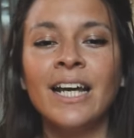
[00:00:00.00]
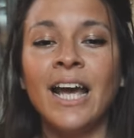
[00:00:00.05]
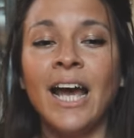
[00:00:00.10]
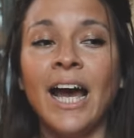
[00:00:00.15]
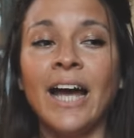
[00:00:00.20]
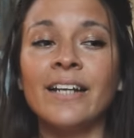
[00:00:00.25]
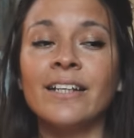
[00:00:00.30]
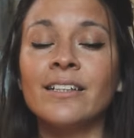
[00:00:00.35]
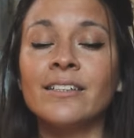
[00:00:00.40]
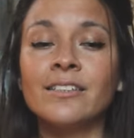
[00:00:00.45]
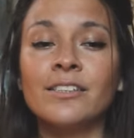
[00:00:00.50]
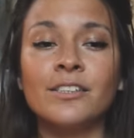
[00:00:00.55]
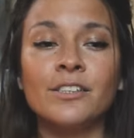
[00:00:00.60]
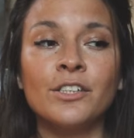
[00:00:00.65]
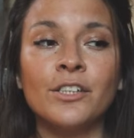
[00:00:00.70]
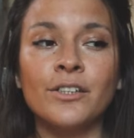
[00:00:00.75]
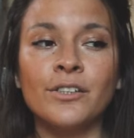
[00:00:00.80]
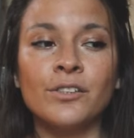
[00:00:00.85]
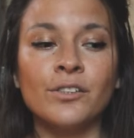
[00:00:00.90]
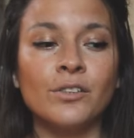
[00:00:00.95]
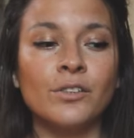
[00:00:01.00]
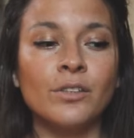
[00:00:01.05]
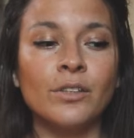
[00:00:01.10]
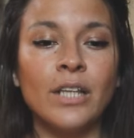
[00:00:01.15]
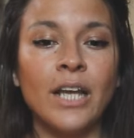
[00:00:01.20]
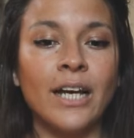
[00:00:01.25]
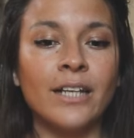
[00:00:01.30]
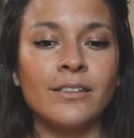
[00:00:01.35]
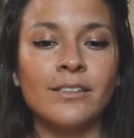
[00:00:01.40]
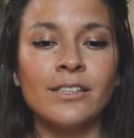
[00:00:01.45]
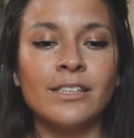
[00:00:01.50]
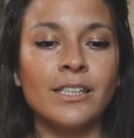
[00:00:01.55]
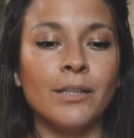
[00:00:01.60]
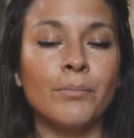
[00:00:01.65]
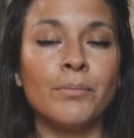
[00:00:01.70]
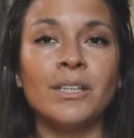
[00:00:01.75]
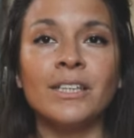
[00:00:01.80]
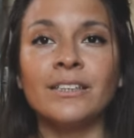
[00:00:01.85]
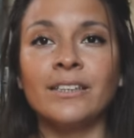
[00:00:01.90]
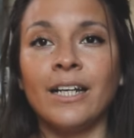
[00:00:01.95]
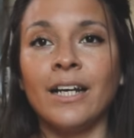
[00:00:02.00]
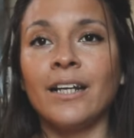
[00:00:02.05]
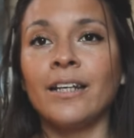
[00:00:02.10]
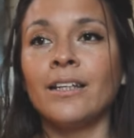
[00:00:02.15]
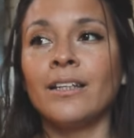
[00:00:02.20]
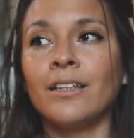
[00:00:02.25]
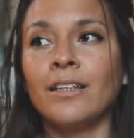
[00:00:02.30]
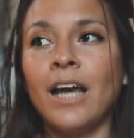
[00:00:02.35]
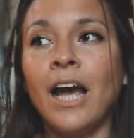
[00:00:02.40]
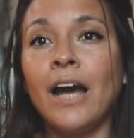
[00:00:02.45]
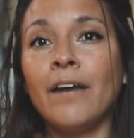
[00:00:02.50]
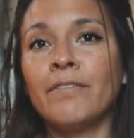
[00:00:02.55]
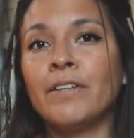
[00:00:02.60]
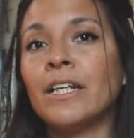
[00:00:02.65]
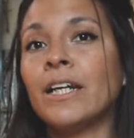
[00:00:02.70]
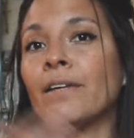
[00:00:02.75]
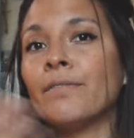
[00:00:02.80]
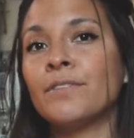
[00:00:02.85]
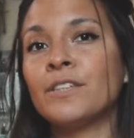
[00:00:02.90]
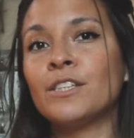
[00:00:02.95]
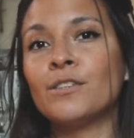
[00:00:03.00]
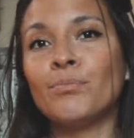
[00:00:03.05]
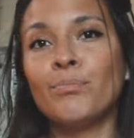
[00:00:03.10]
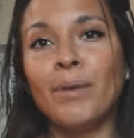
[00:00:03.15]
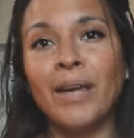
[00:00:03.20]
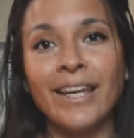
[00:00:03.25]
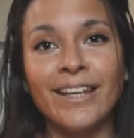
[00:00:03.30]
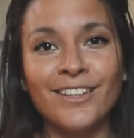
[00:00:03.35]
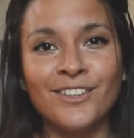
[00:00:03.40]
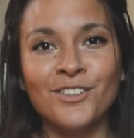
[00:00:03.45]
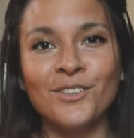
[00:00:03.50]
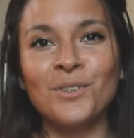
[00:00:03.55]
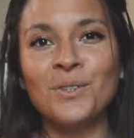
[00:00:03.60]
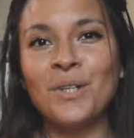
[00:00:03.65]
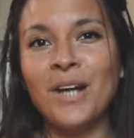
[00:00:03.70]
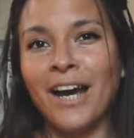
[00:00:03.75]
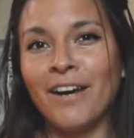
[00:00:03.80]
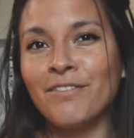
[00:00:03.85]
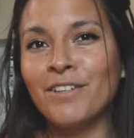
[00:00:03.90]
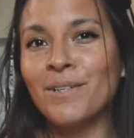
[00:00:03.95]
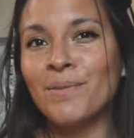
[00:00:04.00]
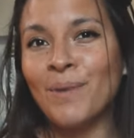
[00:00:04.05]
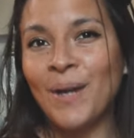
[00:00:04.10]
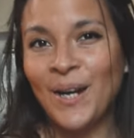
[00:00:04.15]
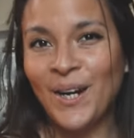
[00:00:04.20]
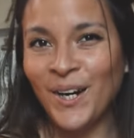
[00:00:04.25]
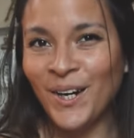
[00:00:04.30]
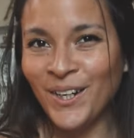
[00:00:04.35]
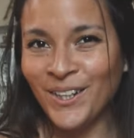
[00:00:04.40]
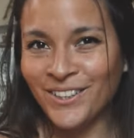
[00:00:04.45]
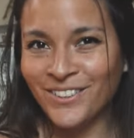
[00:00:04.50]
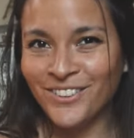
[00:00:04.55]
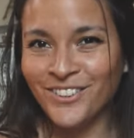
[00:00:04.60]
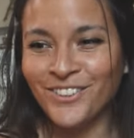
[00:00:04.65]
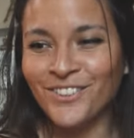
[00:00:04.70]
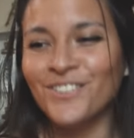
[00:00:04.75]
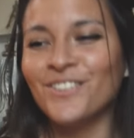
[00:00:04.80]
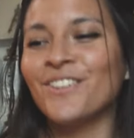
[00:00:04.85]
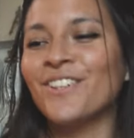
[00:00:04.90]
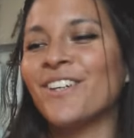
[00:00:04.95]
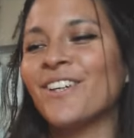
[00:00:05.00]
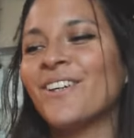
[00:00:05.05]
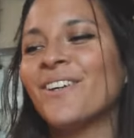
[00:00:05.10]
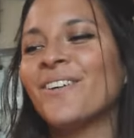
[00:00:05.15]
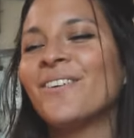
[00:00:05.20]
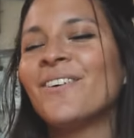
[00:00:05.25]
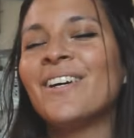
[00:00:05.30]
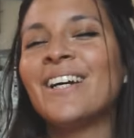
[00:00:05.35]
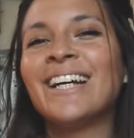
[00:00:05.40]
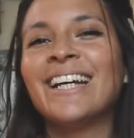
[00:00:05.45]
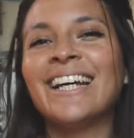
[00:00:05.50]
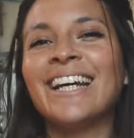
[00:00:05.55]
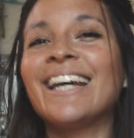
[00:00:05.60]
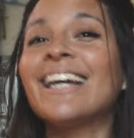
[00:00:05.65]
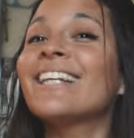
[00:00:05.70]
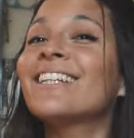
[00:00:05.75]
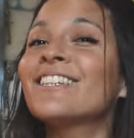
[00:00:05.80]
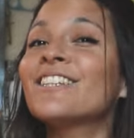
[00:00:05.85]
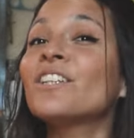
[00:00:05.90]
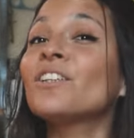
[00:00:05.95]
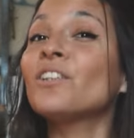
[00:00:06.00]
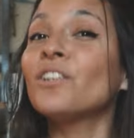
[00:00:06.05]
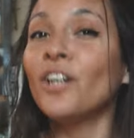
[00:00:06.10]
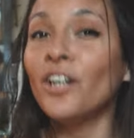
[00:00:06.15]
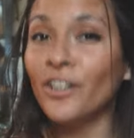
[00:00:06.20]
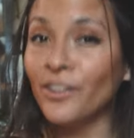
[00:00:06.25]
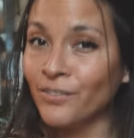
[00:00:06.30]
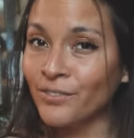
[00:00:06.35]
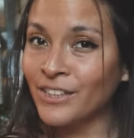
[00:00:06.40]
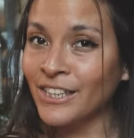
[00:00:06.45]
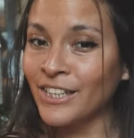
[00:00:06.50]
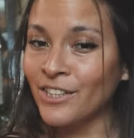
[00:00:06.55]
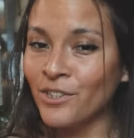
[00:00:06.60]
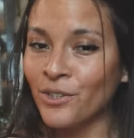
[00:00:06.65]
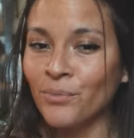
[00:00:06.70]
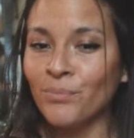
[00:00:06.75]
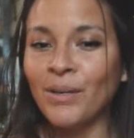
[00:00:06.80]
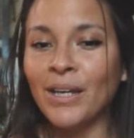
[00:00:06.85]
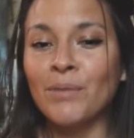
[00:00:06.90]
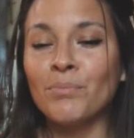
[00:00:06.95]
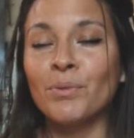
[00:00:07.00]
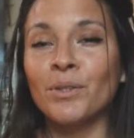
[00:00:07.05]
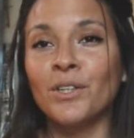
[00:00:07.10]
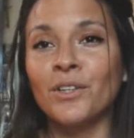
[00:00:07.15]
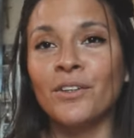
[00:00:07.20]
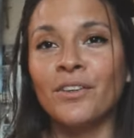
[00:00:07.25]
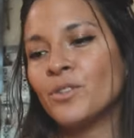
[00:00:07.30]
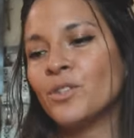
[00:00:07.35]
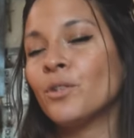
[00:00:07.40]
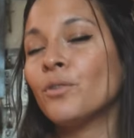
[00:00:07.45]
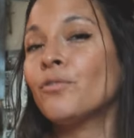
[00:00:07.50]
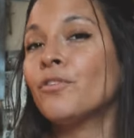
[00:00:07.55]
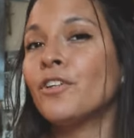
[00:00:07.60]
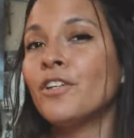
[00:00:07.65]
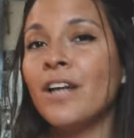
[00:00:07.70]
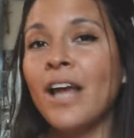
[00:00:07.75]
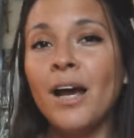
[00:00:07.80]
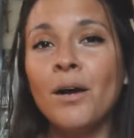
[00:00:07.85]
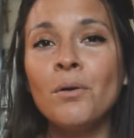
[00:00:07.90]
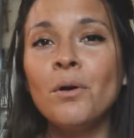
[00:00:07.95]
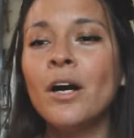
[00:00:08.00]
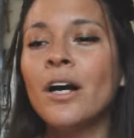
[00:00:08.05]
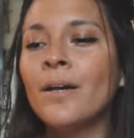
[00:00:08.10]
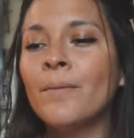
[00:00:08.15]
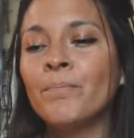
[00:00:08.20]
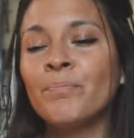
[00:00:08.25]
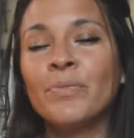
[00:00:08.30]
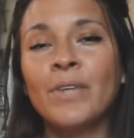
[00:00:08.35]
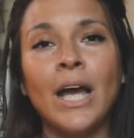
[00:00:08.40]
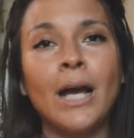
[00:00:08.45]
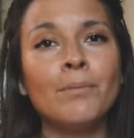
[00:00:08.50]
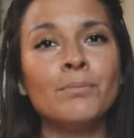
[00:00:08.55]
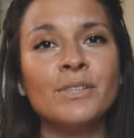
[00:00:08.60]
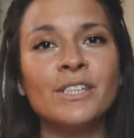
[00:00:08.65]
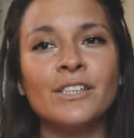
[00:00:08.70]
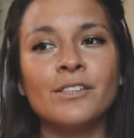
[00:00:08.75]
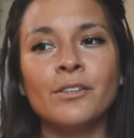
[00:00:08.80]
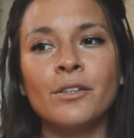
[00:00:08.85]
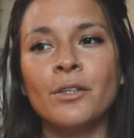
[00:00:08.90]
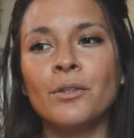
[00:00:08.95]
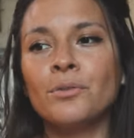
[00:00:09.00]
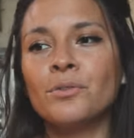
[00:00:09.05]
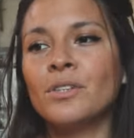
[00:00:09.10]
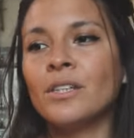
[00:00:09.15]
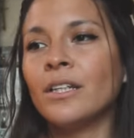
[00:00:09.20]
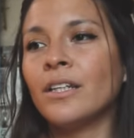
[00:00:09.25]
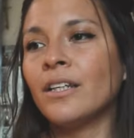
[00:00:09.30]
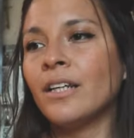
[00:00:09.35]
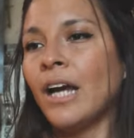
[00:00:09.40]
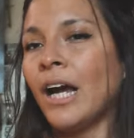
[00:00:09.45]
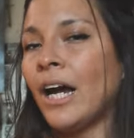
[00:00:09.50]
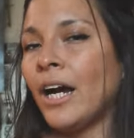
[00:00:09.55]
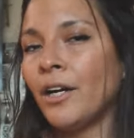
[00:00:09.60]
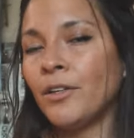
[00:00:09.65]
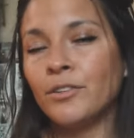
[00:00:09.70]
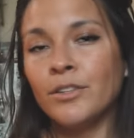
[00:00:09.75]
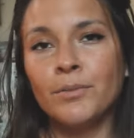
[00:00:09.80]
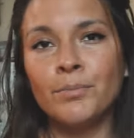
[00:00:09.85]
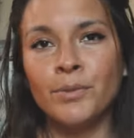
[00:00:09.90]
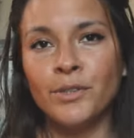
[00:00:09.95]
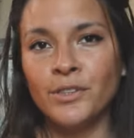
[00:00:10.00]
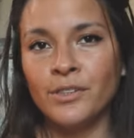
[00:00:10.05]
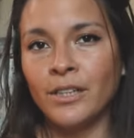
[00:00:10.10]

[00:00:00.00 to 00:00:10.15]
and it's just not something that I have enough space to have in my art studio. It's a lot of tissue paper. So for now, I'm just using 100%